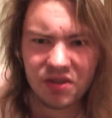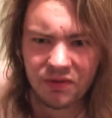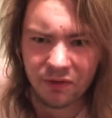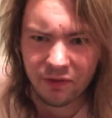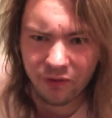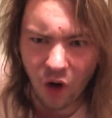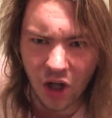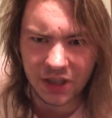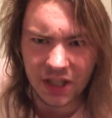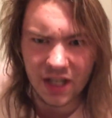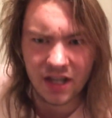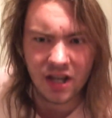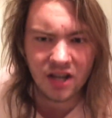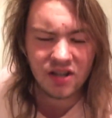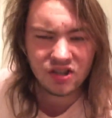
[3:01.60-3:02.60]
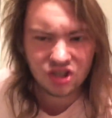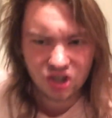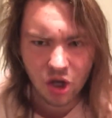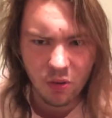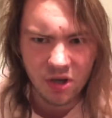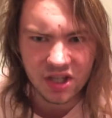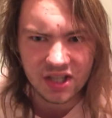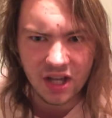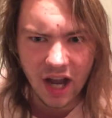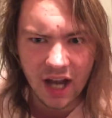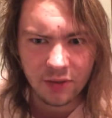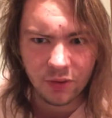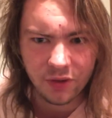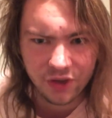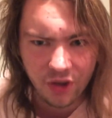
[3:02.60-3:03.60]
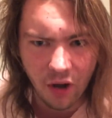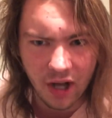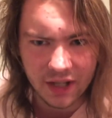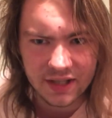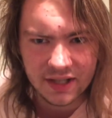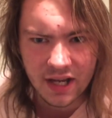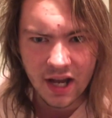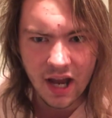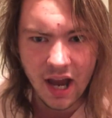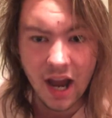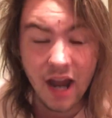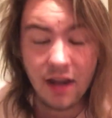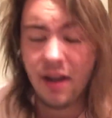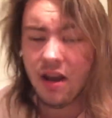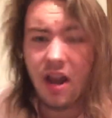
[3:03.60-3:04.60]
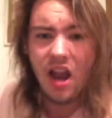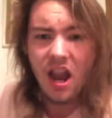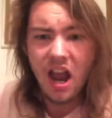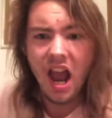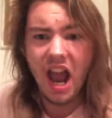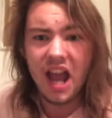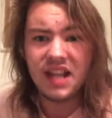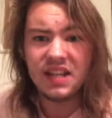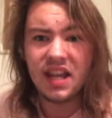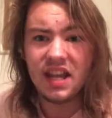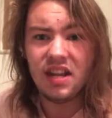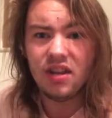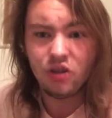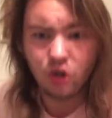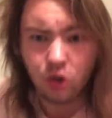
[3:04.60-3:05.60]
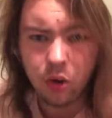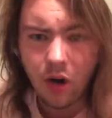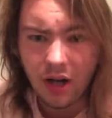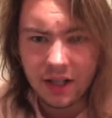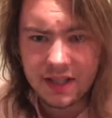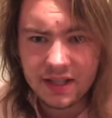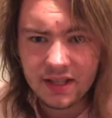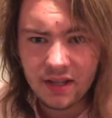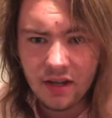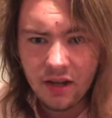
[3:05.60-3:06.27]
fucking suicidal thoughts as a crux.